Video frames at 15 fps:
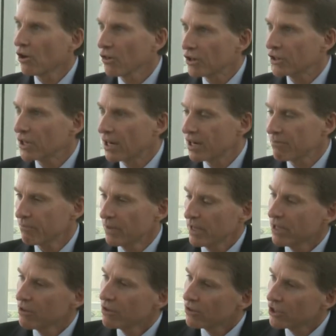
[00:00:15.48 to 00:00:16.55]
all the time.
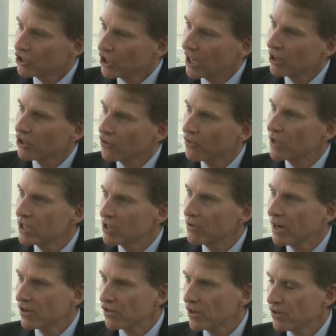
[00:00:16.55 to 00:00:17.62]
The challenge for the
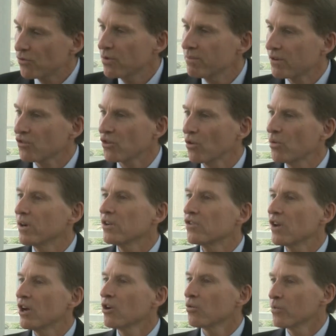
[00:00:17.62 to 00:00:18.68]
U.S. is we must
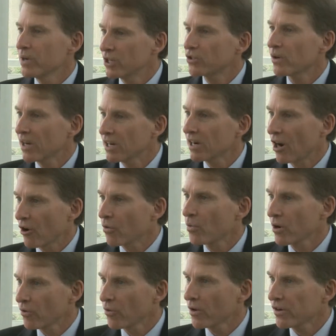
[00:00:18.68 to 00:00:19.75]
always retrain our
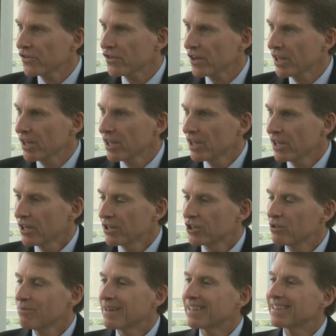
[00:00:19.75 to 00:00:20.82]
workforce
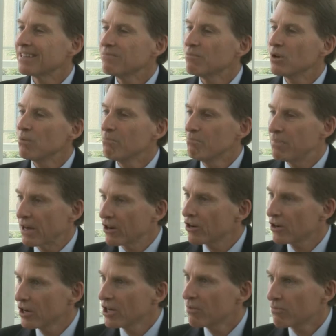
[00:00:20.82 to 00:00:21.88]
to make them
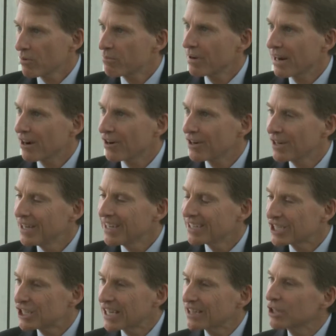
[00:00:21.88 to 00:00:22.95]
better prepared
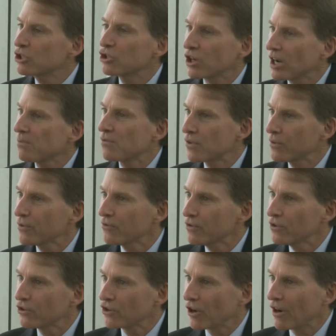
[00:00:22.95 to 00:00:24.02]
to take the jobs of the
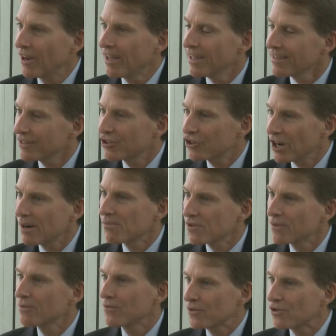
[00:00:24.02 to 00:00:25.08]
future. The jobs
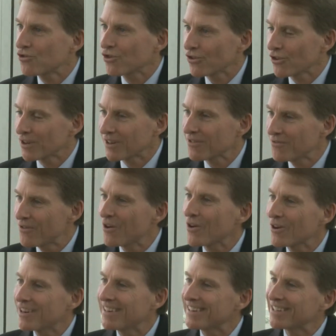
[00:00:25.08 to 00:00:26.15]
of the future look
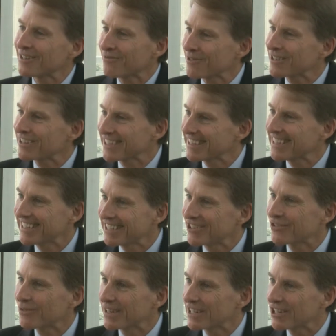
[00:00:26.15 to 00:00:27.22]
very different than they did
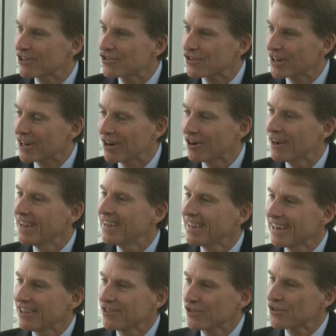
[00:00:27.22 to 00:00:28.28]
20 years ago,
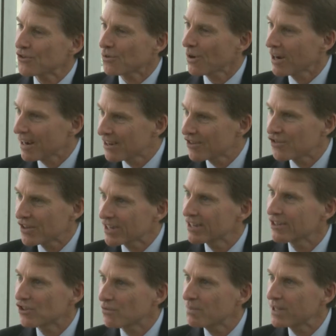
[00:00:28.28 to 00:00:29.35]
and this is why I said in
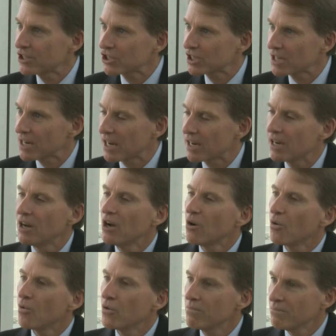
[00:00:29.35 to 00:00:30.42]
the speech today,
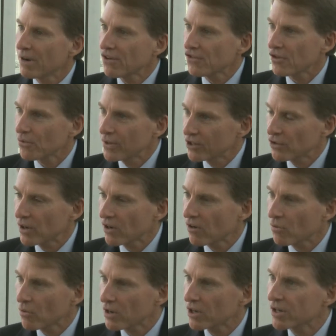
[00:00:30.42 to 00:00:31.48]
we must retrain
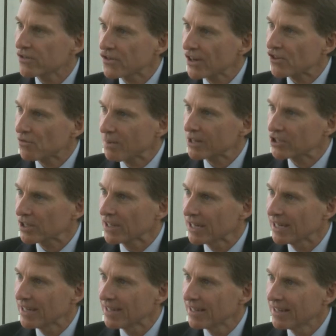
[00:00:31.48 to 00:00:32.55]
our workers especially
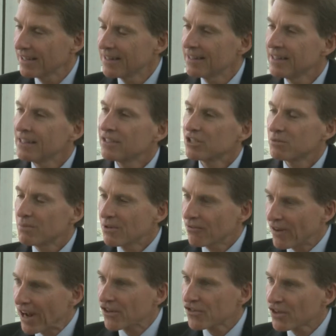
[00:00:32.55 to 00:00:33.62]
to be
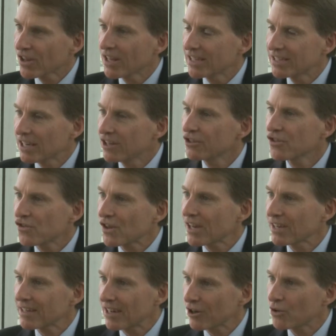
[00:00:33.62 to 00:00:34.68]
facile and to
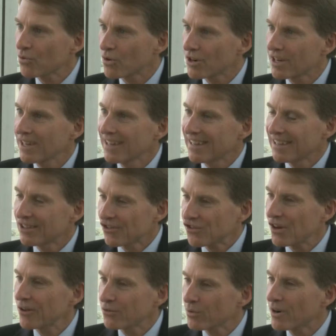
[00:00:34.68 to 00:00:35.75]
understand how to work in the
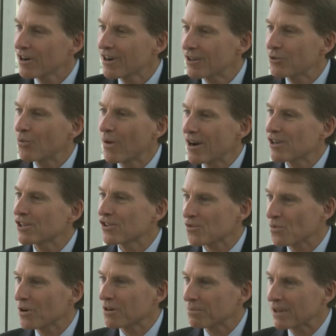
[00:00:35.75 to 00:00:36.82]
software and the wireless
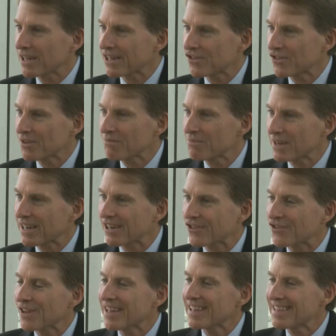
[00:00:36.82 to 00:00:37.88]
workplace,
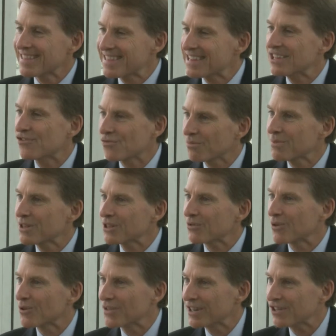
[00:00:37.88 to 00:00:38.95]
because these will be the
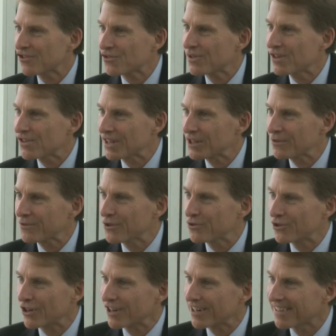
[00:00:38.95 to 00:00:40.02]
growth industries in the
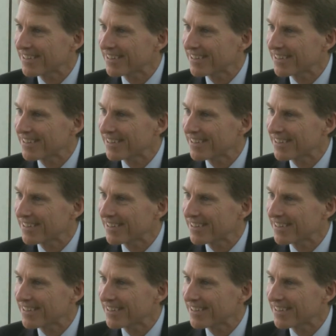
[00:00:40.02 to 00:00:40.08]
future.